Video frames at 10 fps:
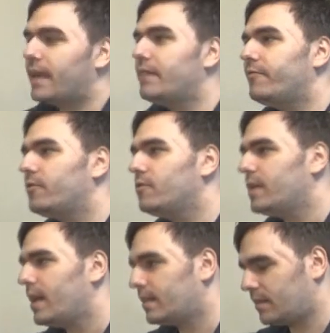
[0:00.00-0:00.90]
And if you
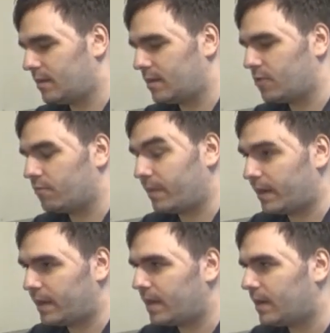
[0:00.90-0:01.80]
look at
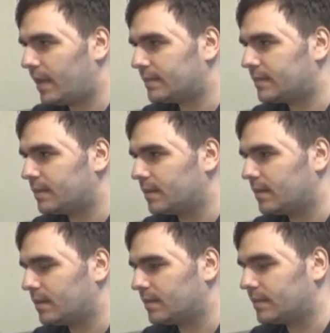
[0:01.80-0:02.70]
Romania, last
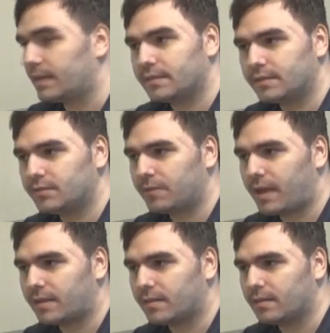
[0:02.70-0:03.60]
census, we
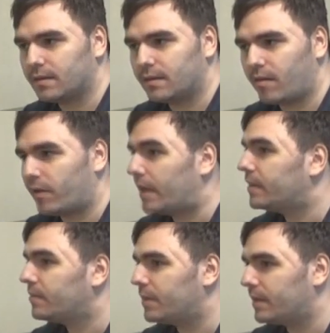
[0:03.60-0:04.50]
had around
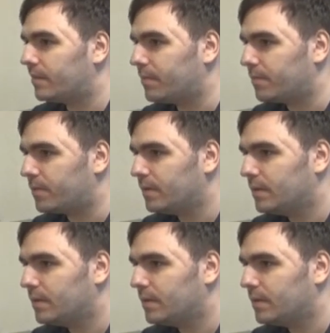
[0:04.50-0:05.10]
19 million people.